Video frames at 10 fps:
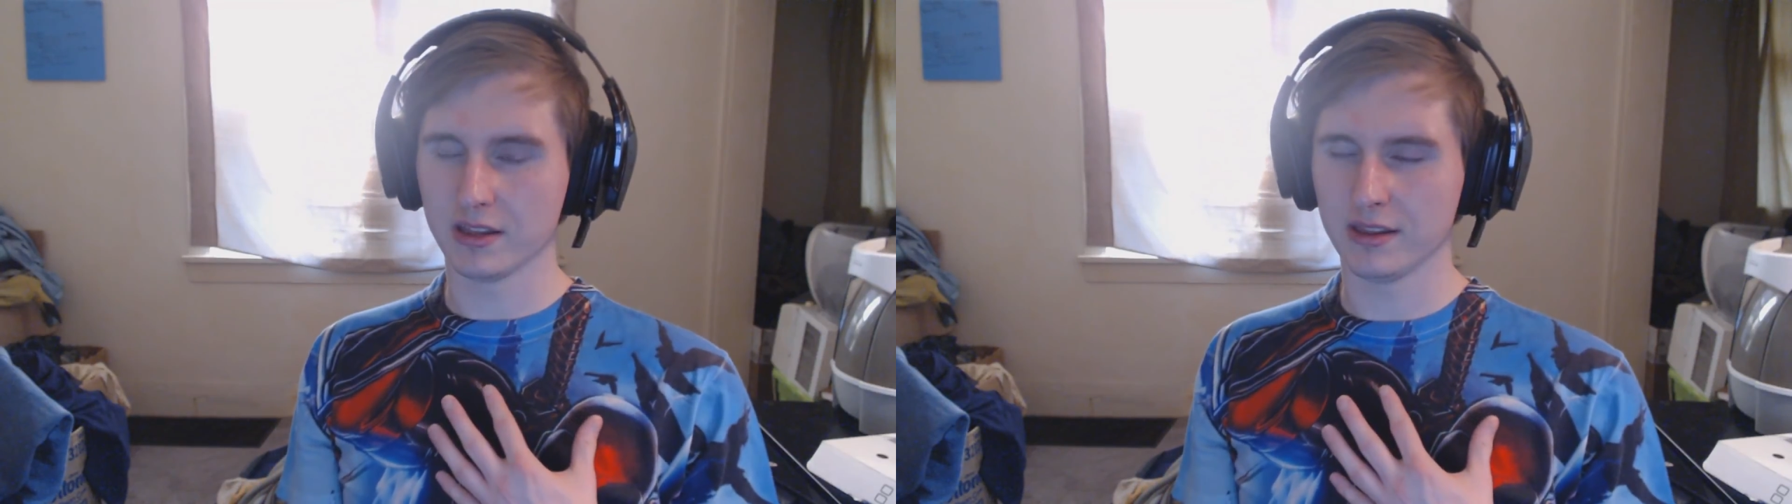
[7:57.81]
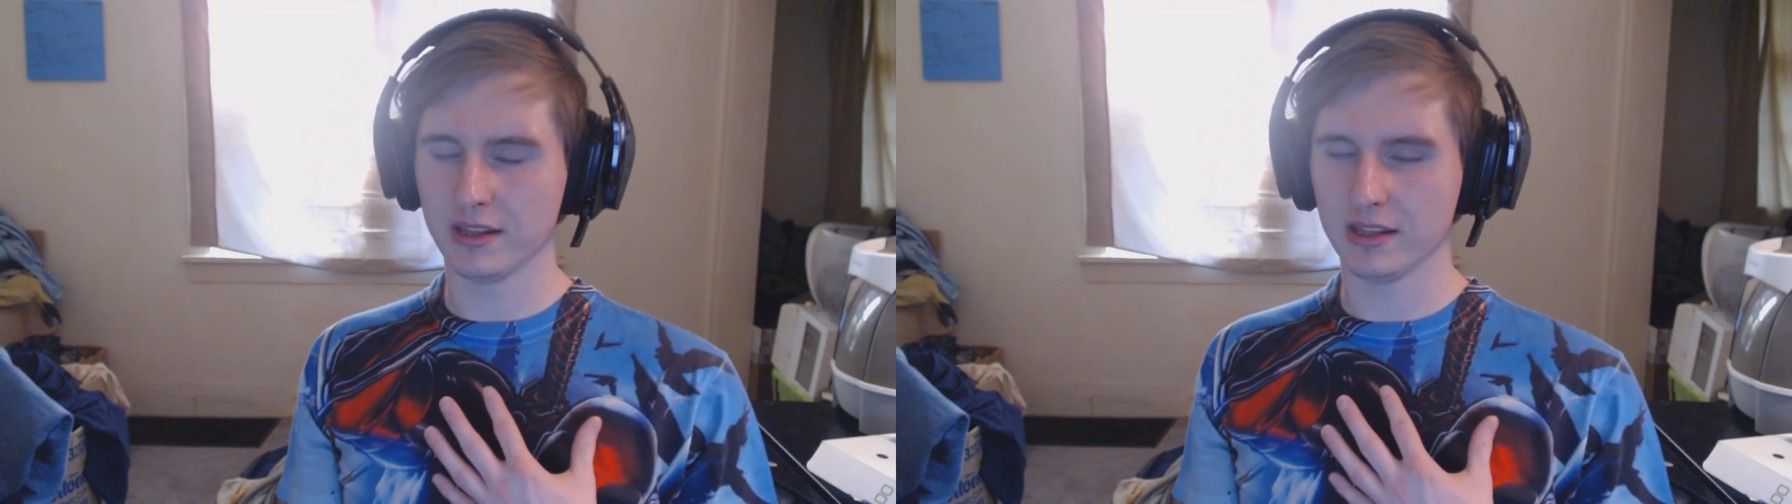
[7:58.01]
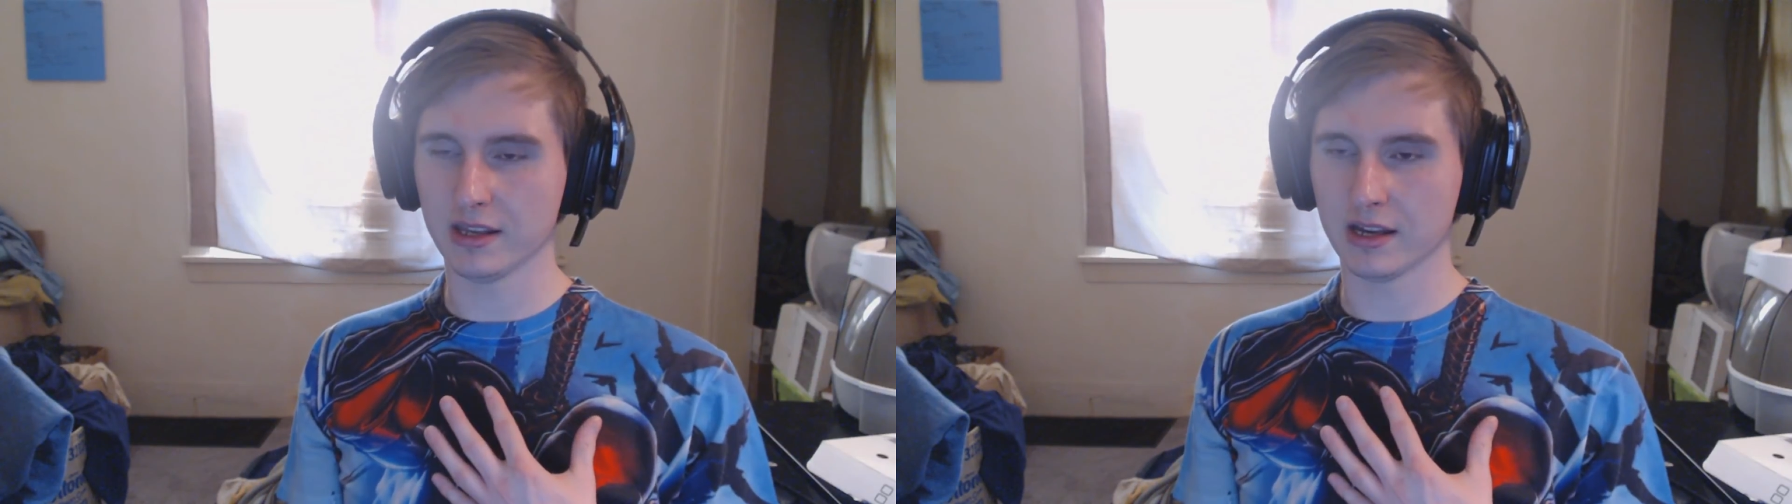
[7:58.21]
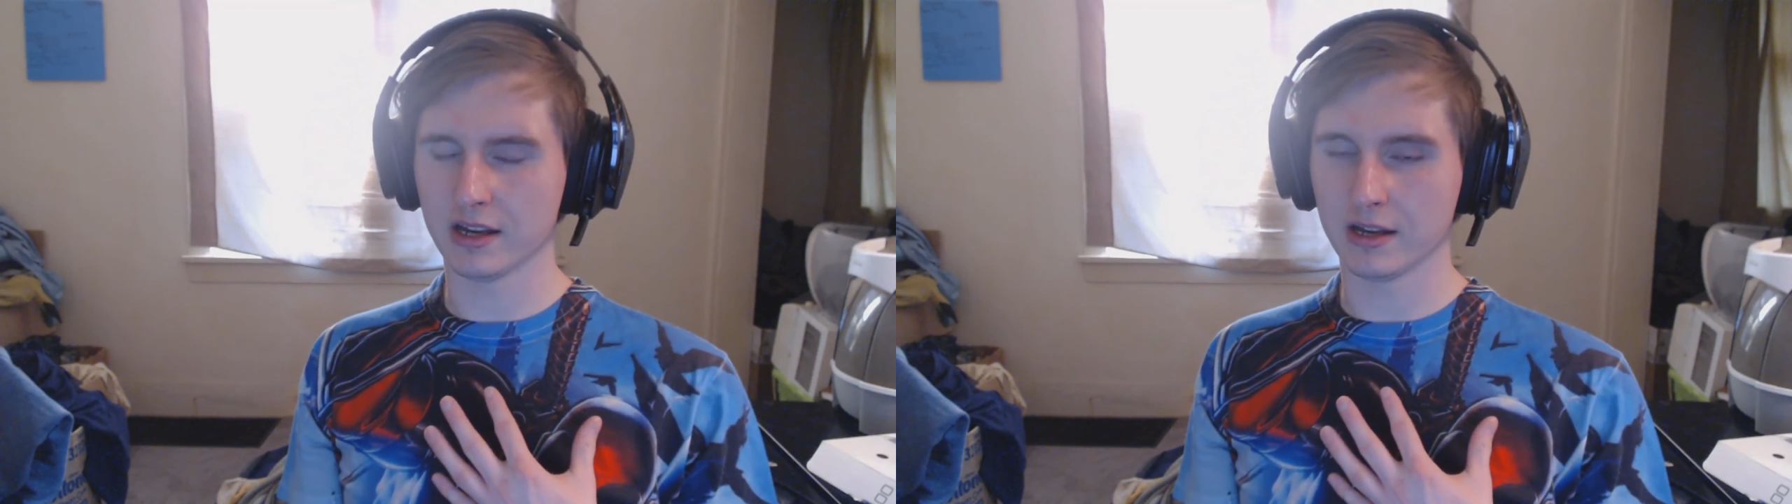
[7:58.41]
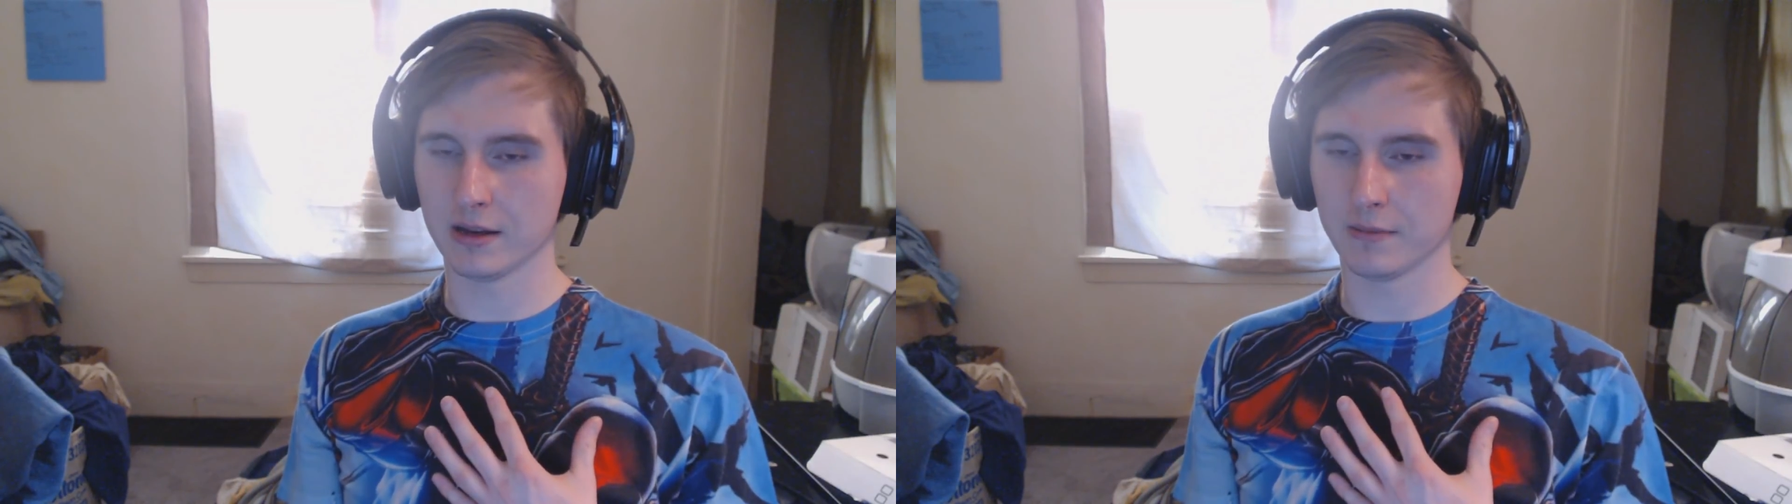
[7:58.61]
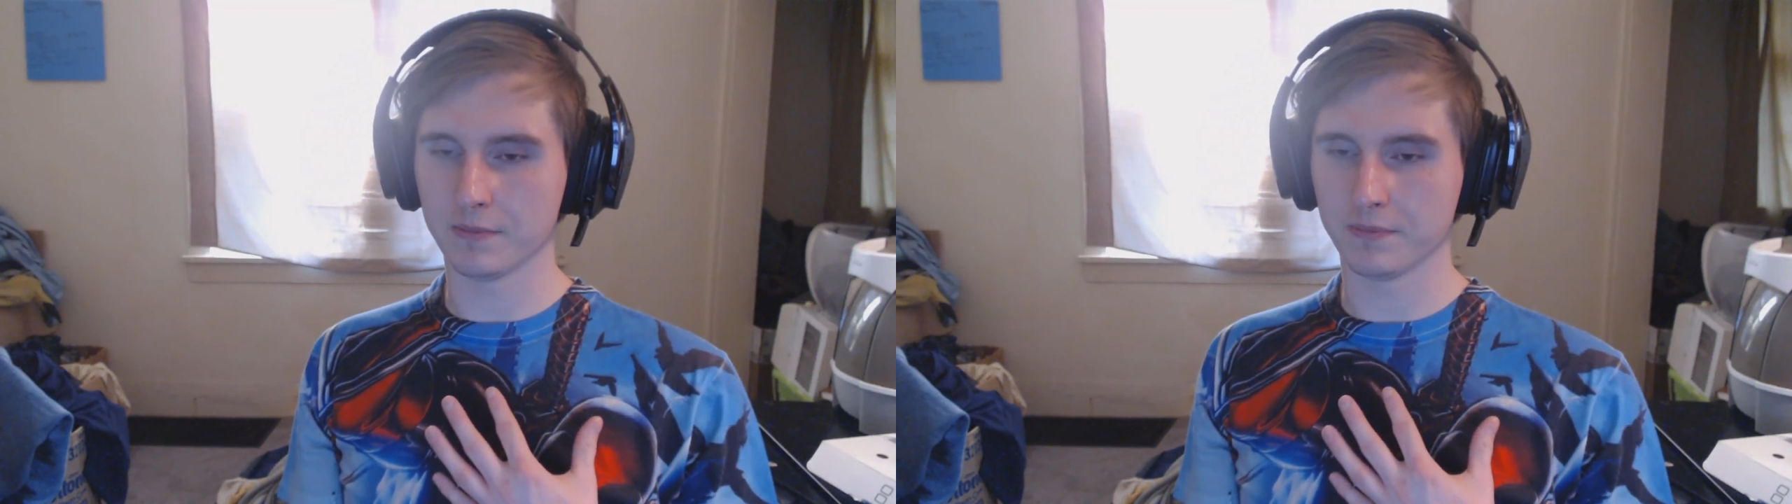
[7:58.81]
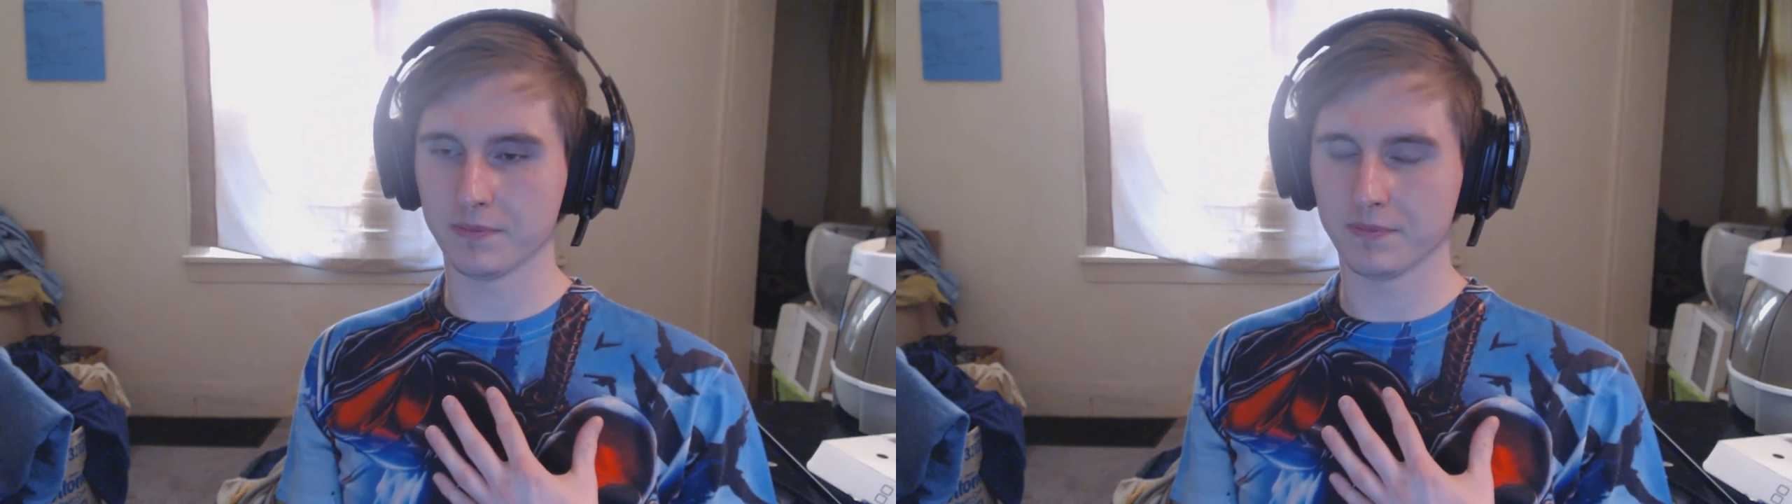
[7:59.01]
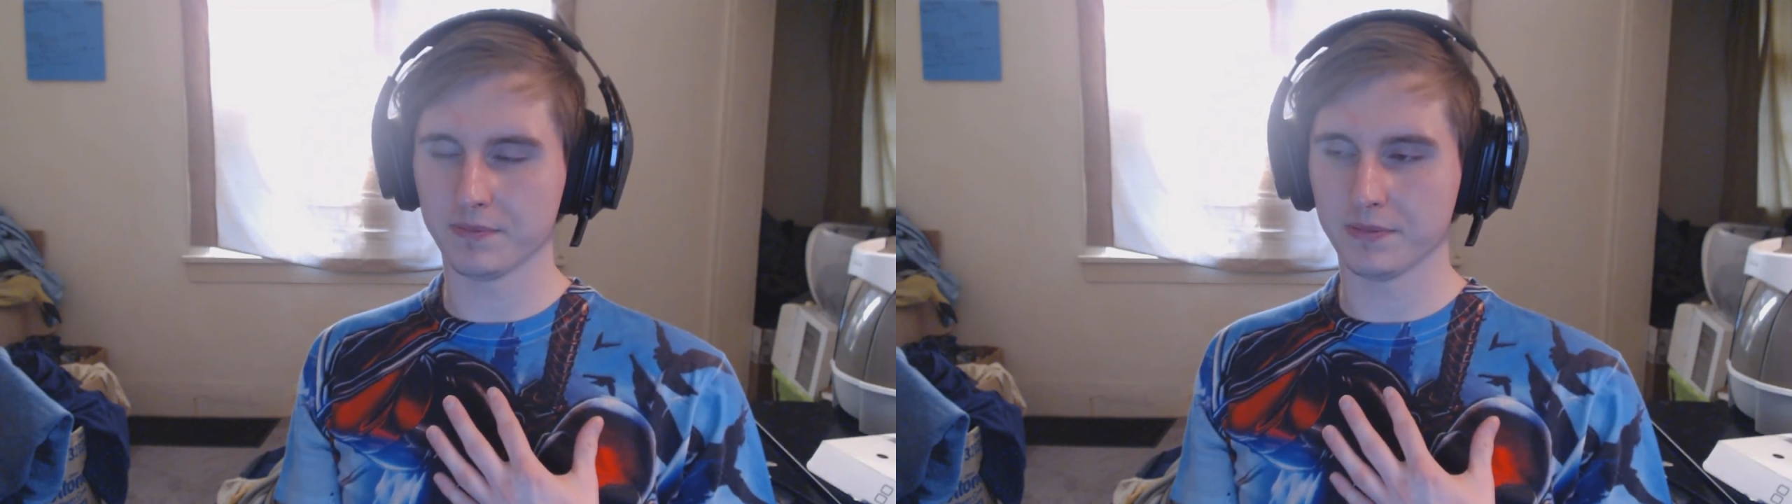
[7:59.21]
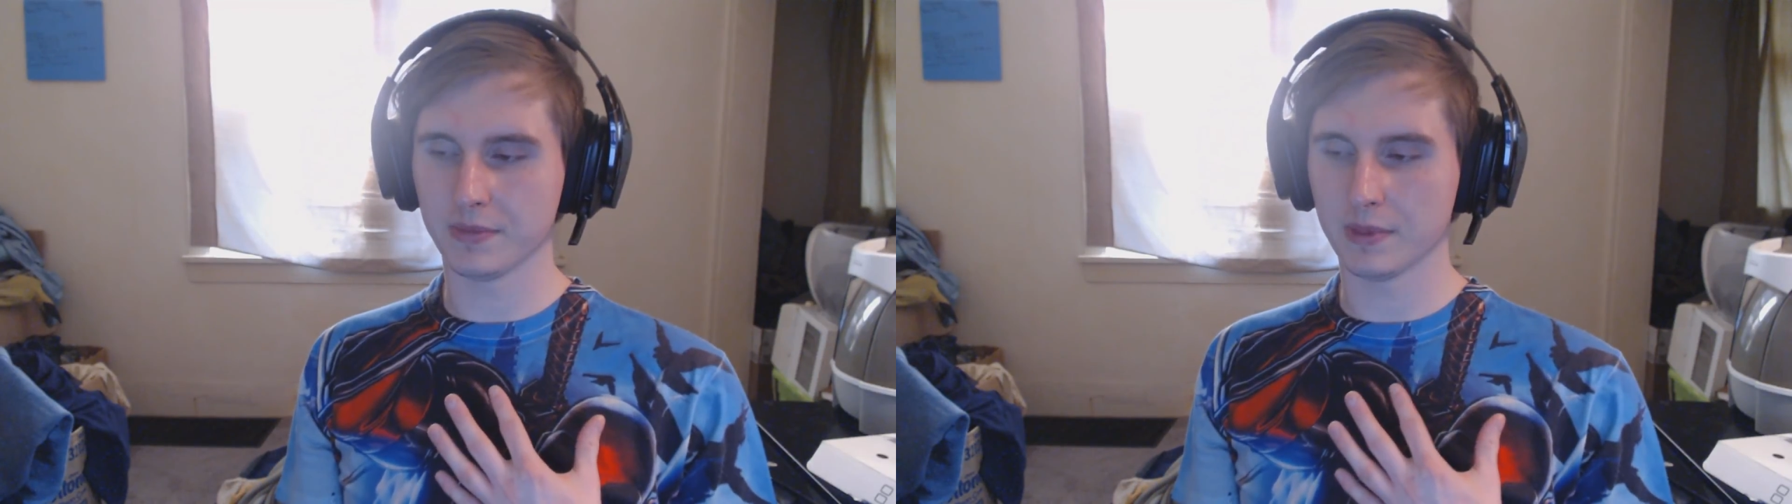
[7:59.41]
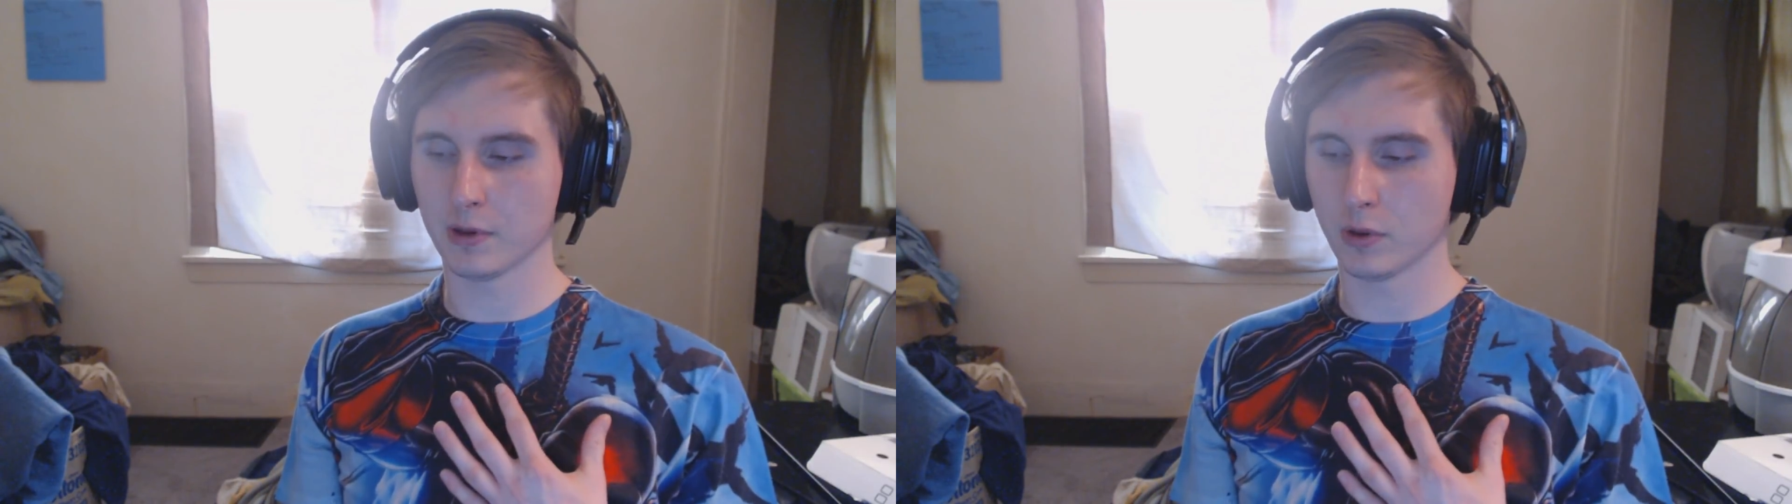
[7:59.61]
the
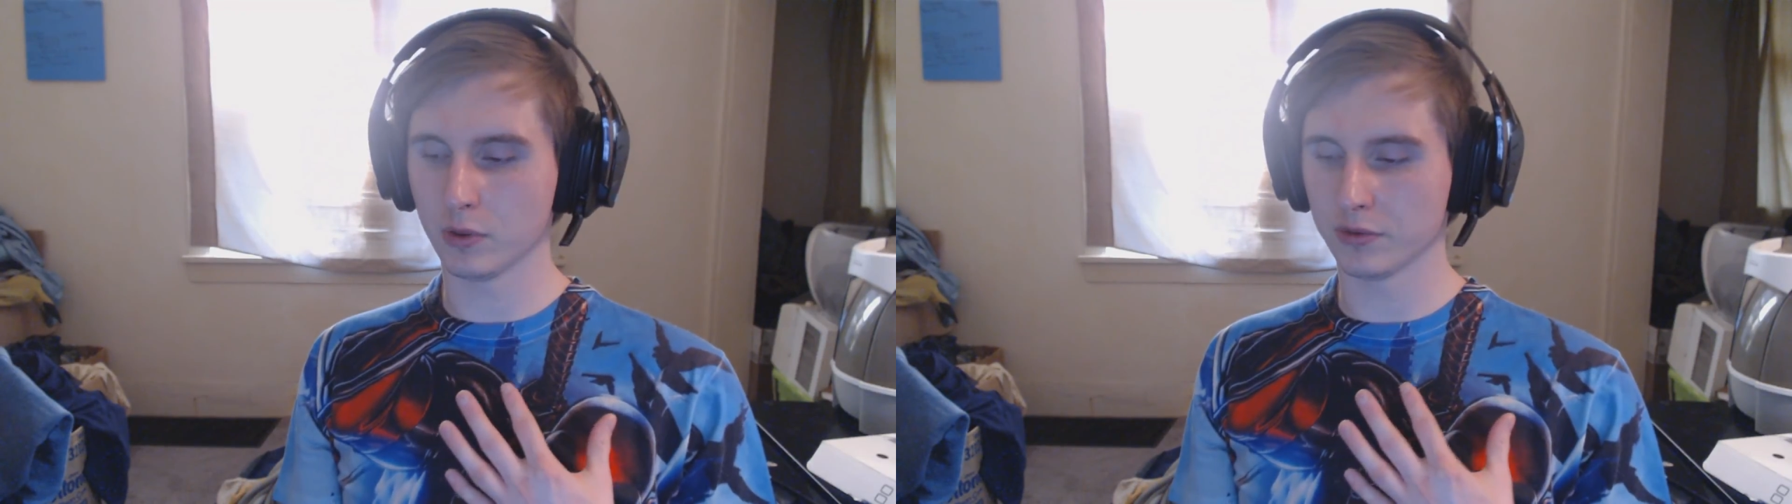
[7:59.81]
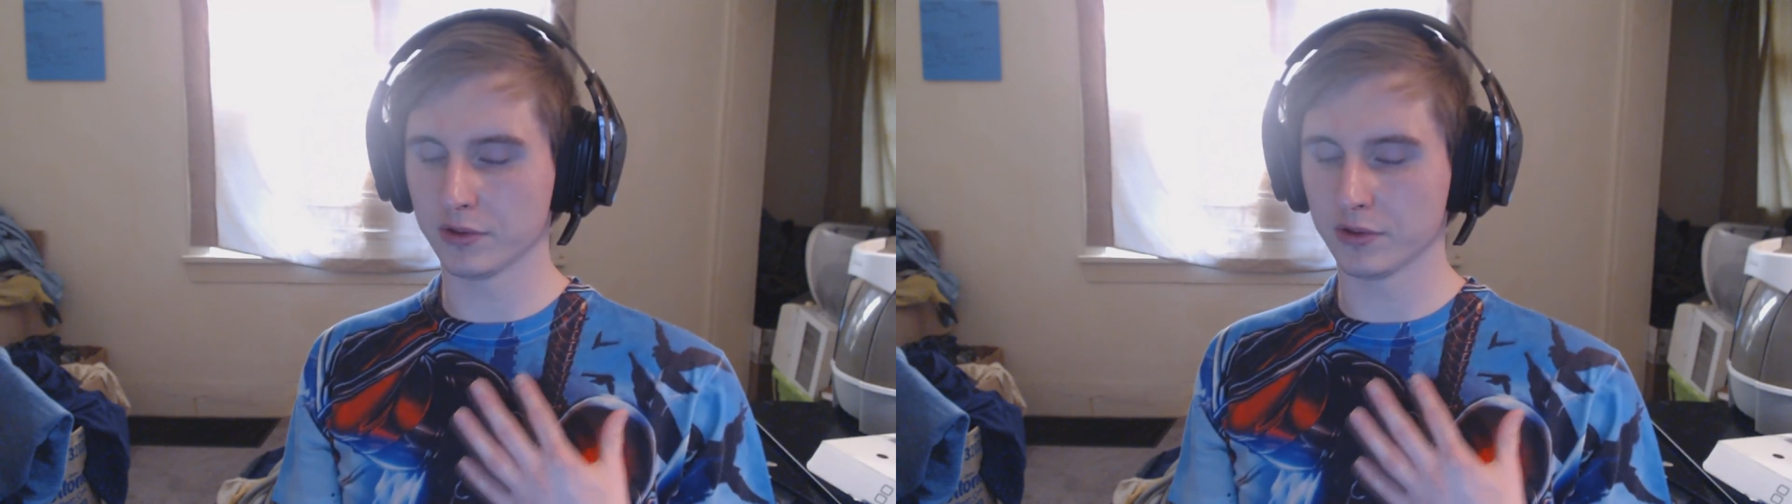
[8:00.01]
whole